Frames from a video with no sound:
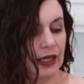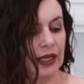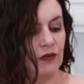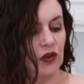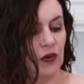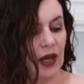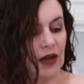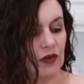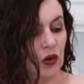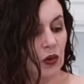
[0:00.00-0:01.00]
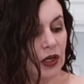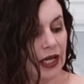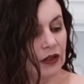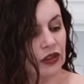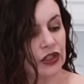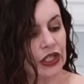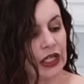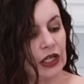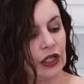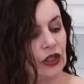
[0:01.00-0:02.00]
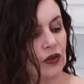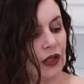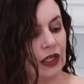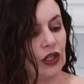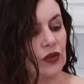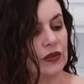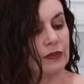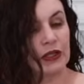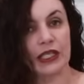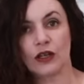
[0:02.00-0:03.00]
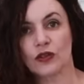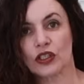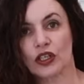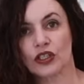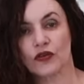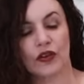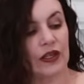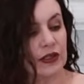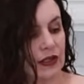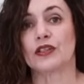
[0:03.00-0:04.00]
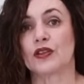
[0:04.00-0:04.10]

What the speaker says: If you have a corn allergy, you can use potato starch for this.